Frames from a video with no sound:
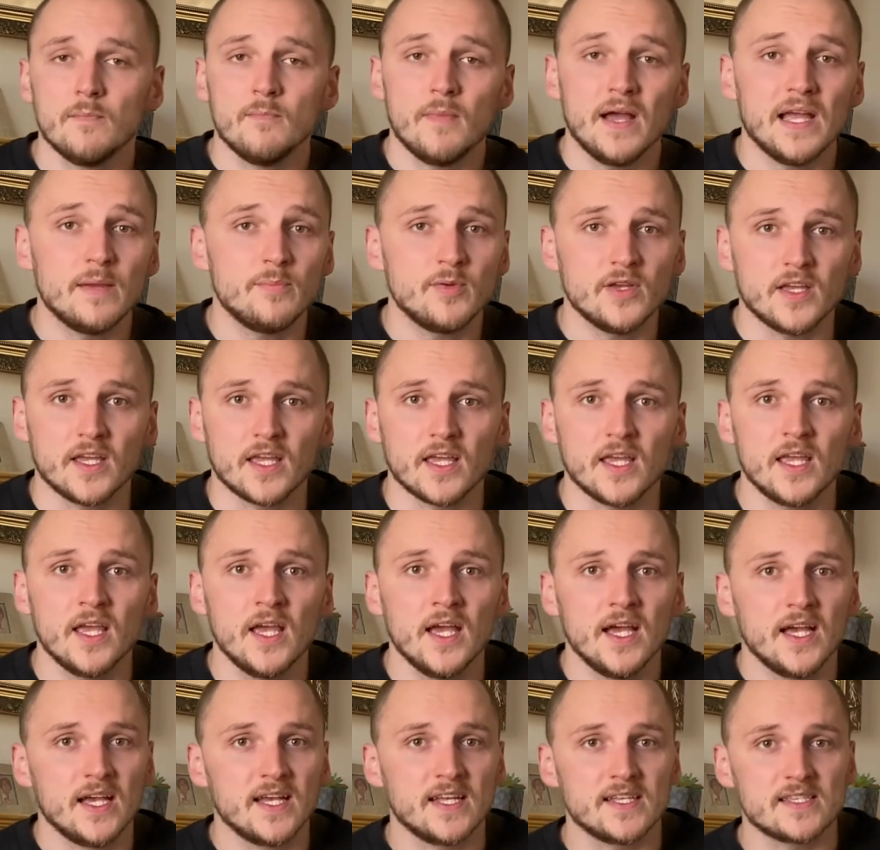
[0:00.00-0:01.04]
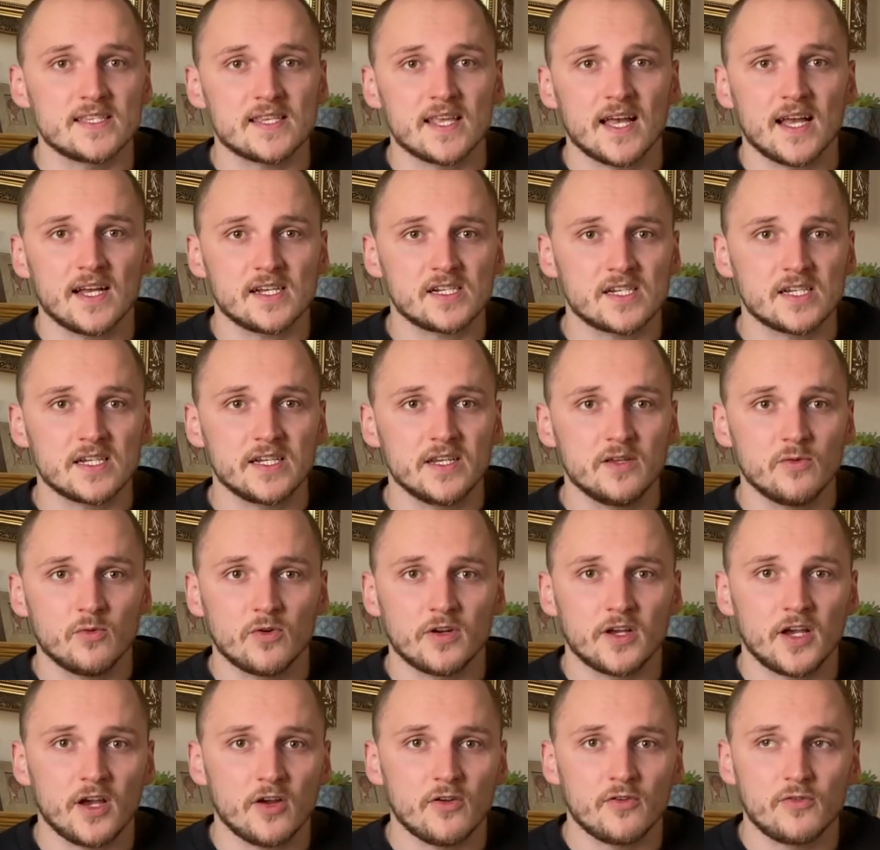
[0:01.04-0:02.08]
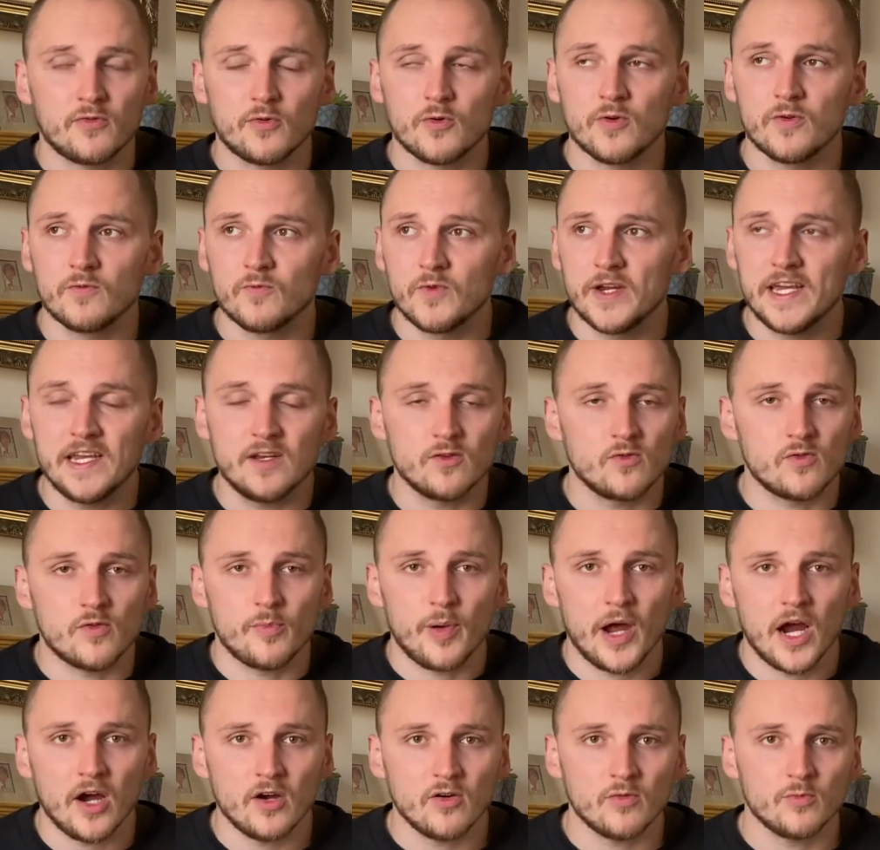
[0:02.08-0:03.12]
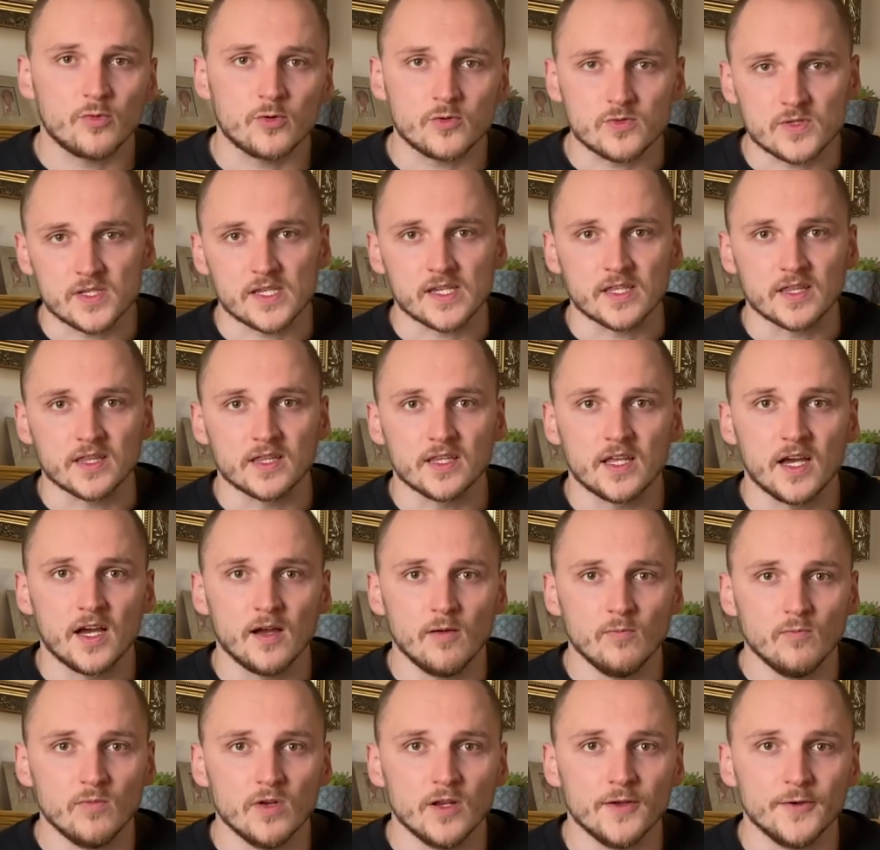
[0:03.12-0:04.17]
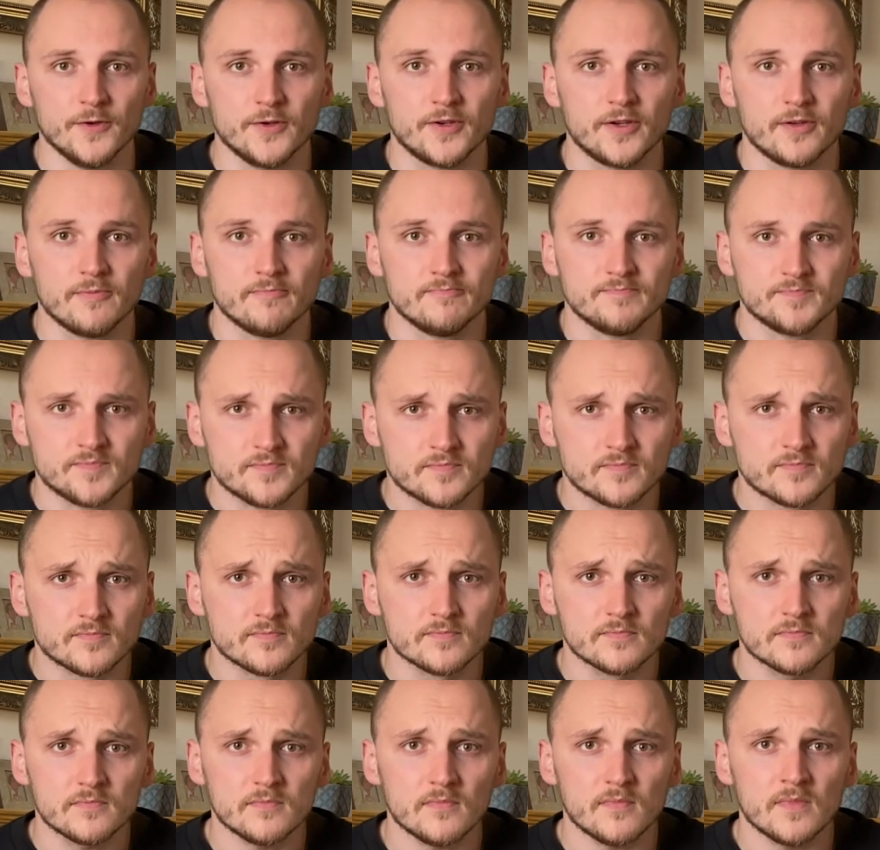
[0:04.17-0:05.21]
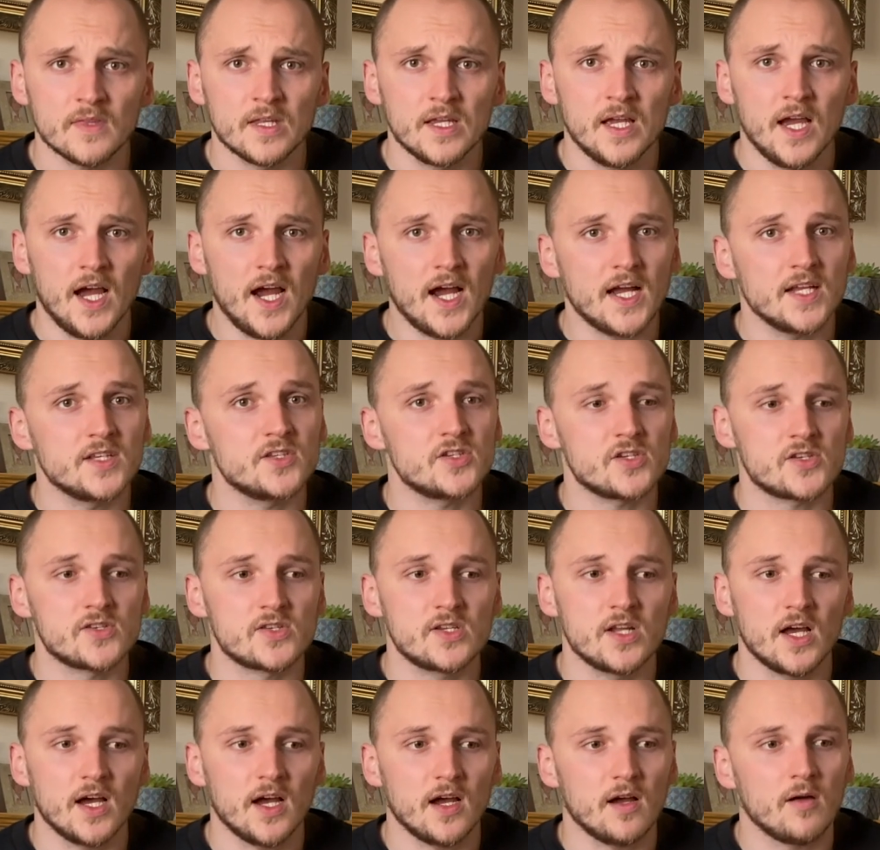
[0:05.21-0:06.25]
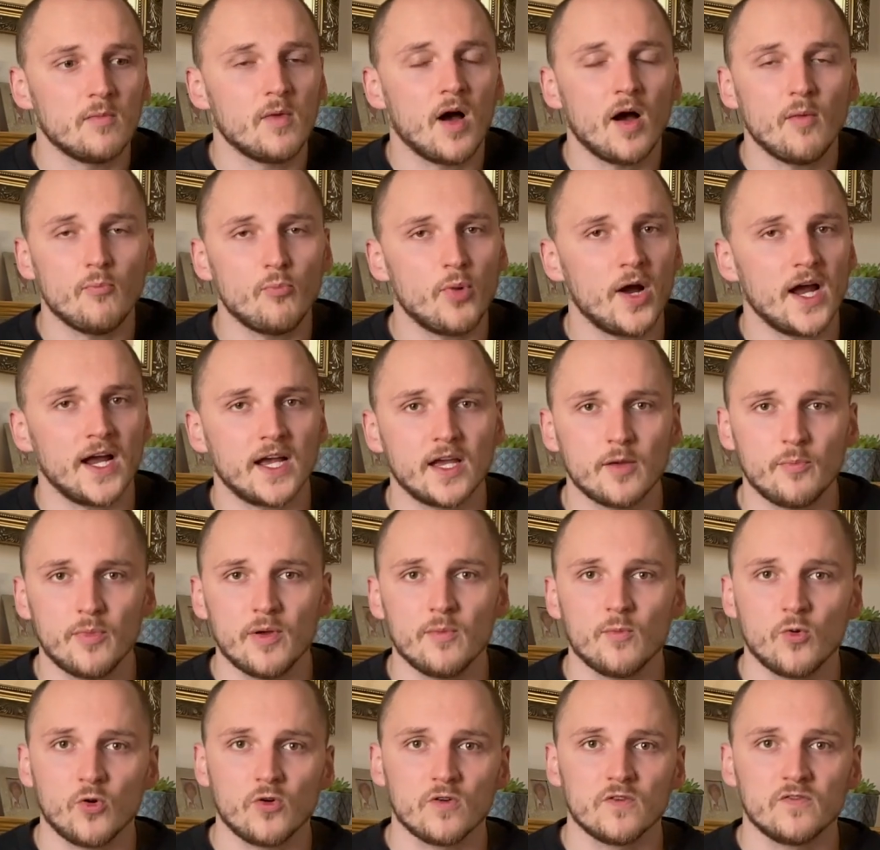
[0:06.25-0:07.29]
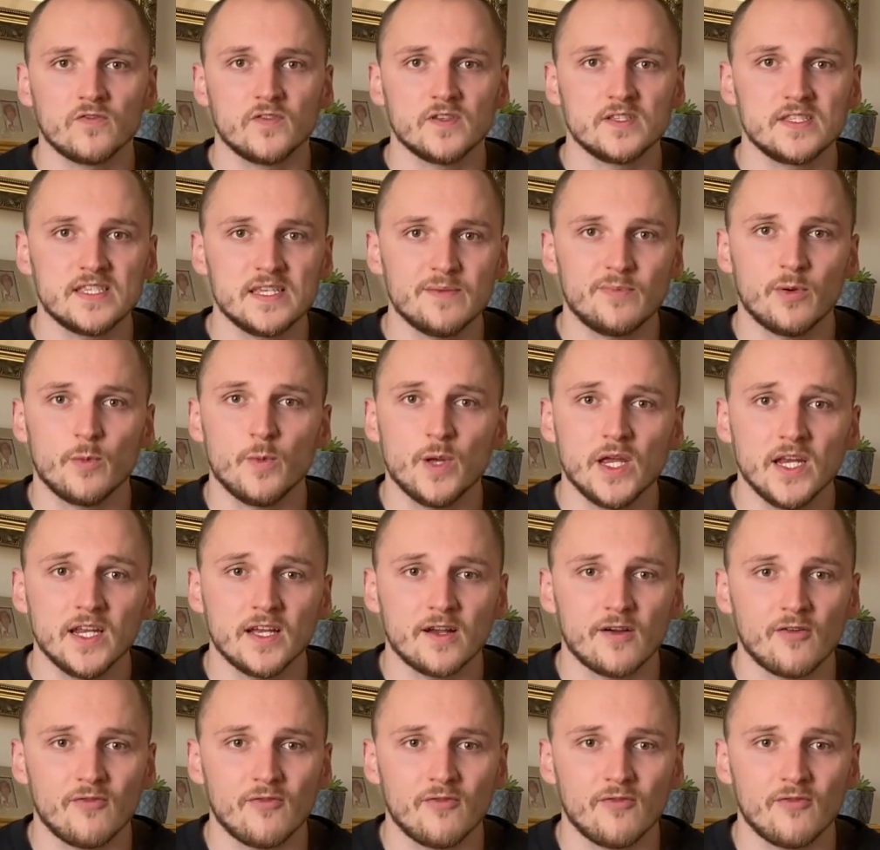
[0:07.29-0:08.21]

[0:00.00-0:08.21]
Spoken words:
Maybe it's that actually you want to go through and read all the parables in Luke and just unpack a bit more of the deeper meaning of